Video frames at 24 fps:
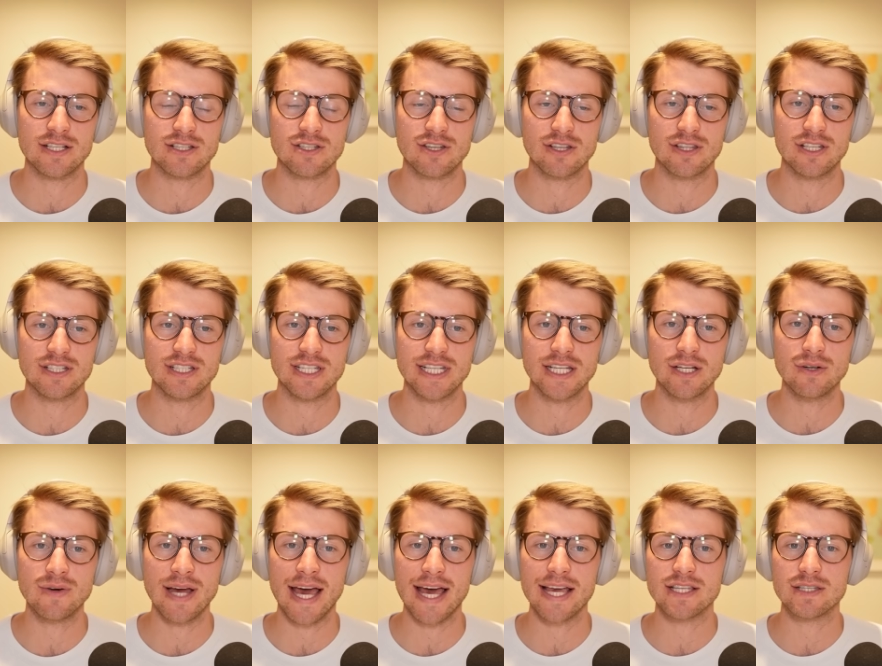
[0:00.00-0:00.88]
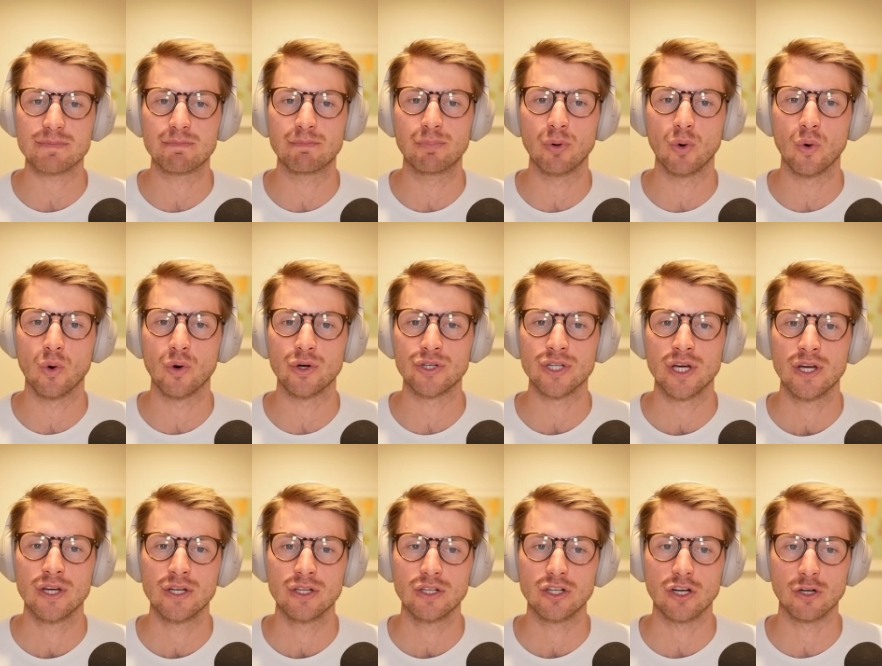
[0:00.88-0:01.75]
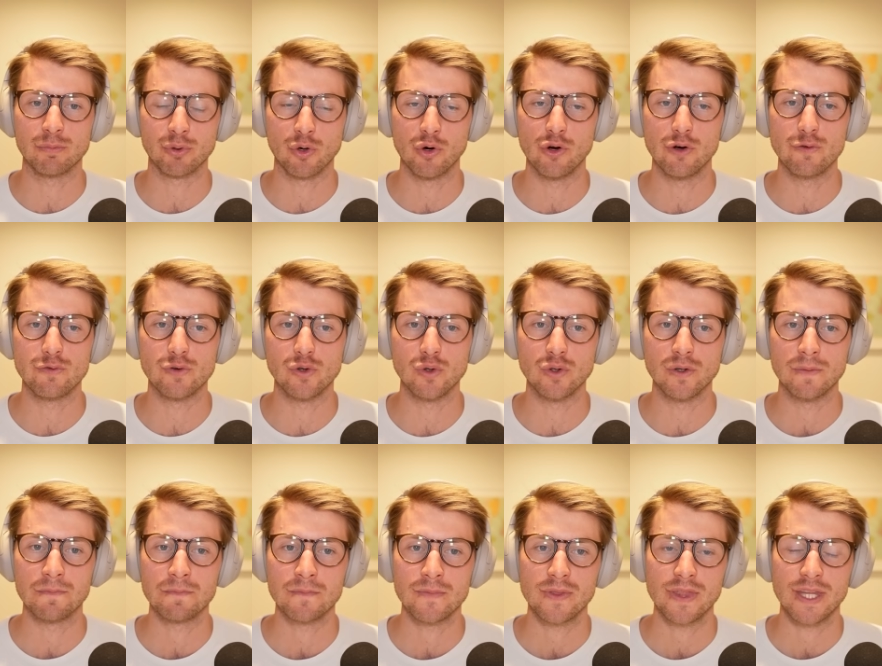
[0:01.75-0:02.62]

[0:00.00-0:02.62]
So the deal has board approval.